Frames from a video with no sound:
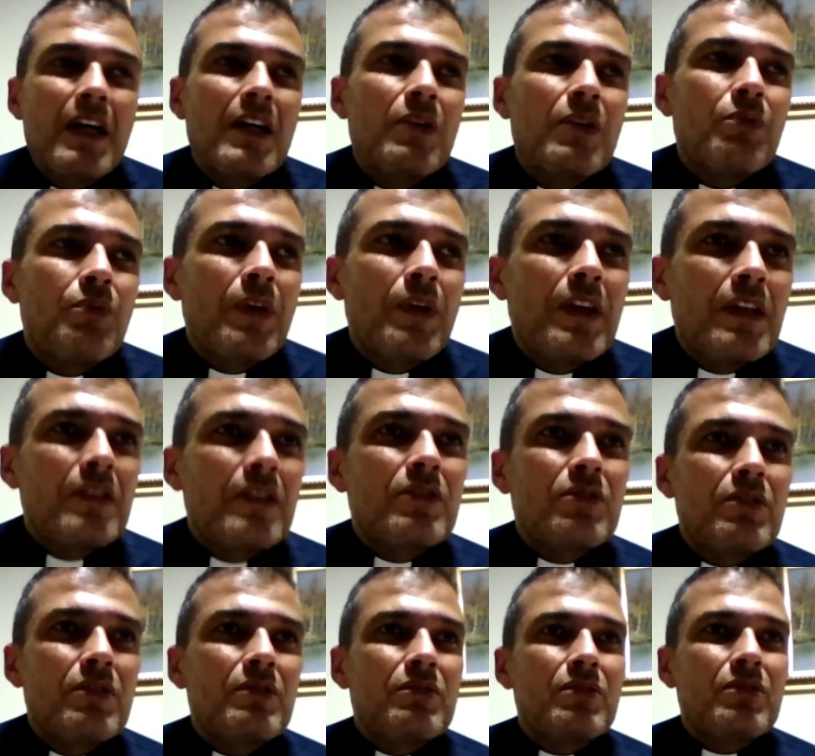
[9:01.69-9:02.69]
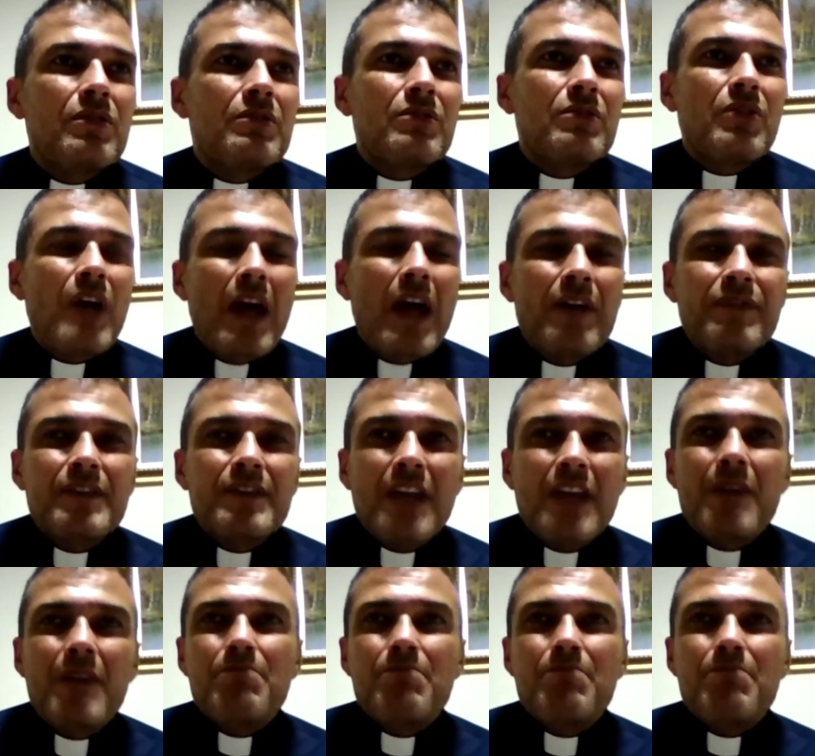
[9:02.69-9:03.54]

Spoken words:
we need to have time.